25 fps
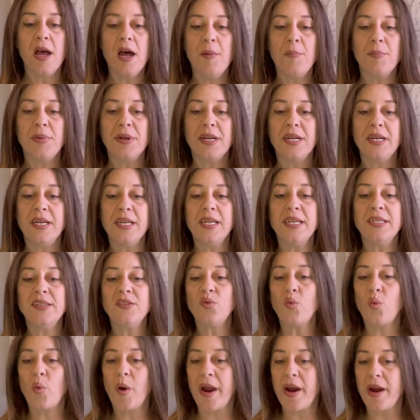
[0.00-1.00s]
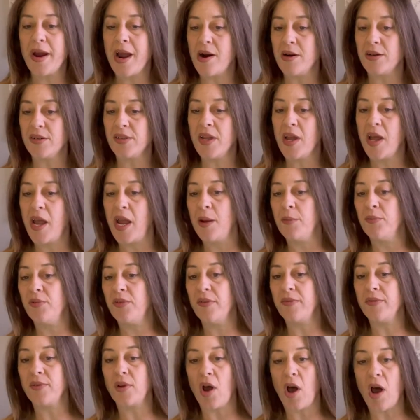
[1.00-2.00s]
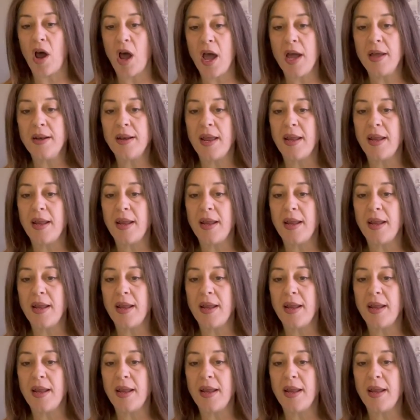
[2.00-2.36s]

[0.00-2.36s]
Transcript: but it is where our times have gone.